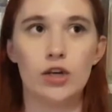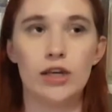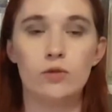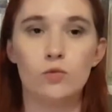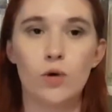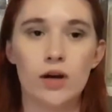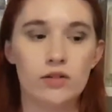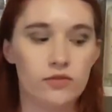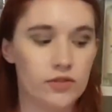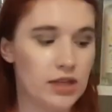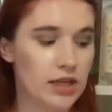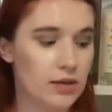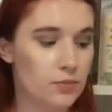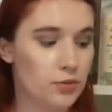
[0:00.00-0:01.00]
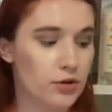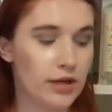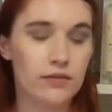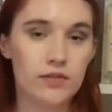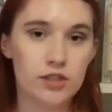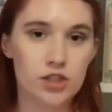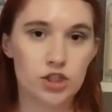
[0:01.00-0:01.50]
in one of the
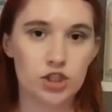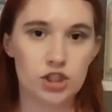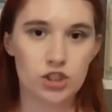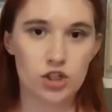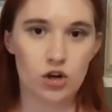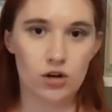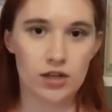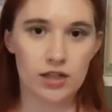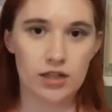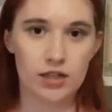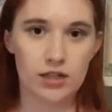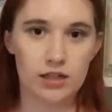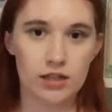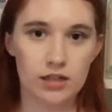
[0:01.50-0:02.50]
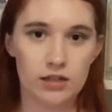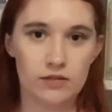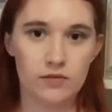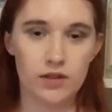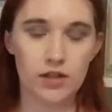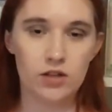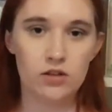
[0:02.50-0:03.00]
previous Gintonica
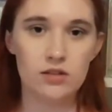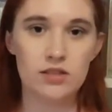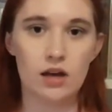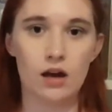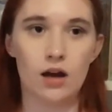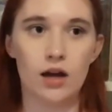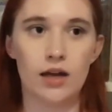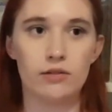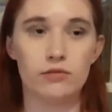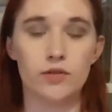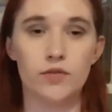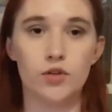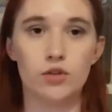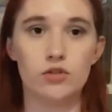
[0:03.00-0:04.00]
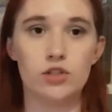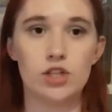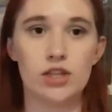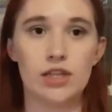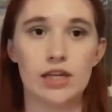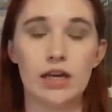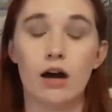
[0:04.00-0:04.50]
videos, I reviewed
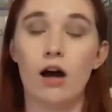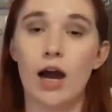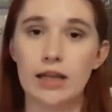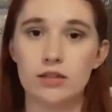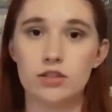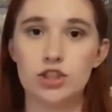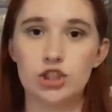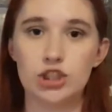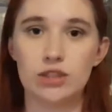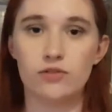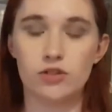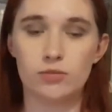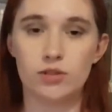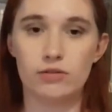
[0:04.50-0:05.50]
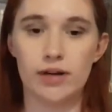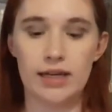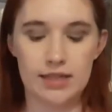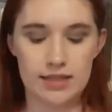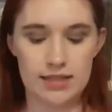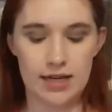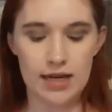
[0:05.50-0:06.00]
the Highlands Gin from Lawrenny
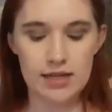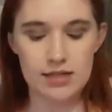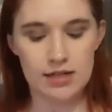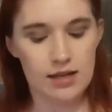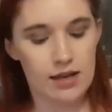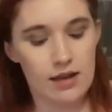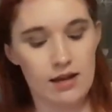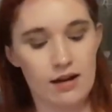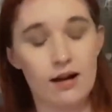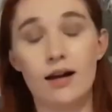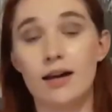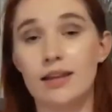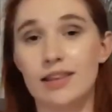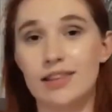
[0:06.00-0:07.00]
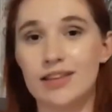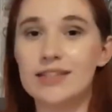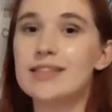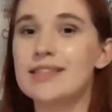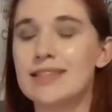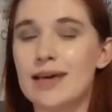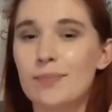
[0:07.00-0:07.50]
estate. This
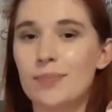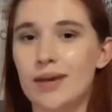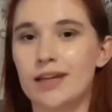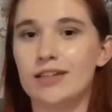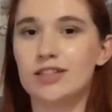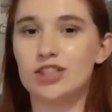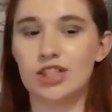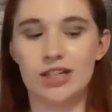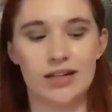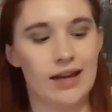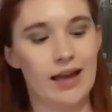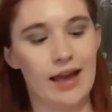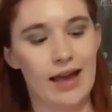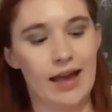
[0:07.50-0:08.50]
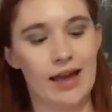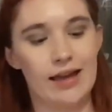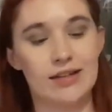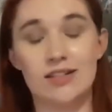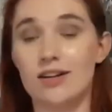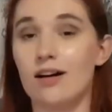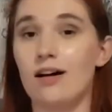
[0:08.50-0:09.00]
is their pink gin,
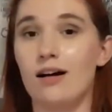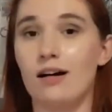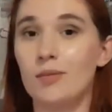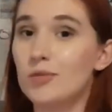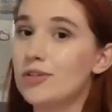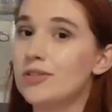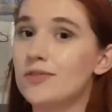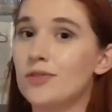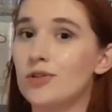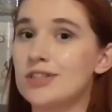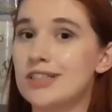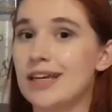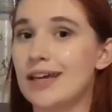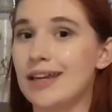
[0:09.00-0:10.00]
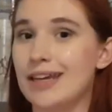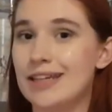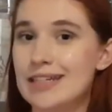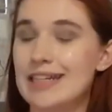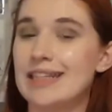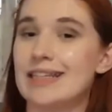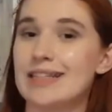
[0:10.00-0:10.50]
and I'm looking forward to getting
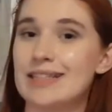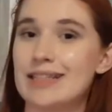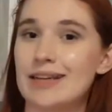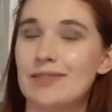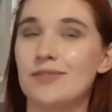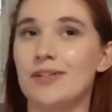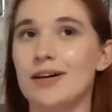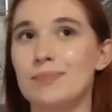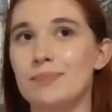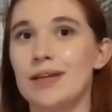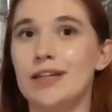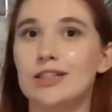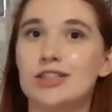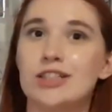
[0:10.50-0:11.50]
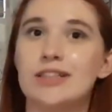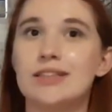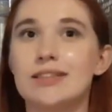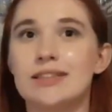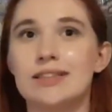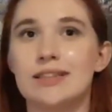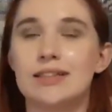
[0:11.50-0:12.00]
into this. I find pink
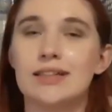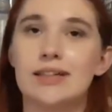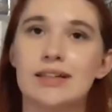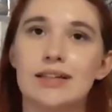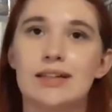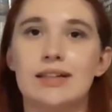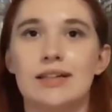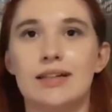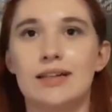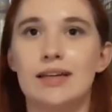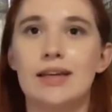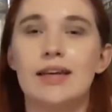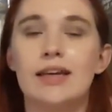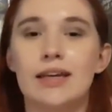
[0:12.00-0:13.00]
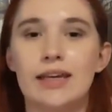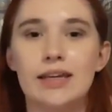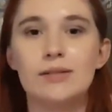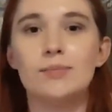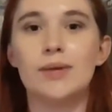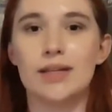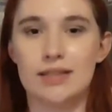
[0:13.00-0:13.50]
gins hit
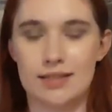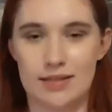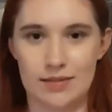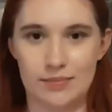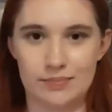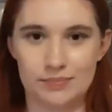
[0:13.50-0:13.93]
and miss,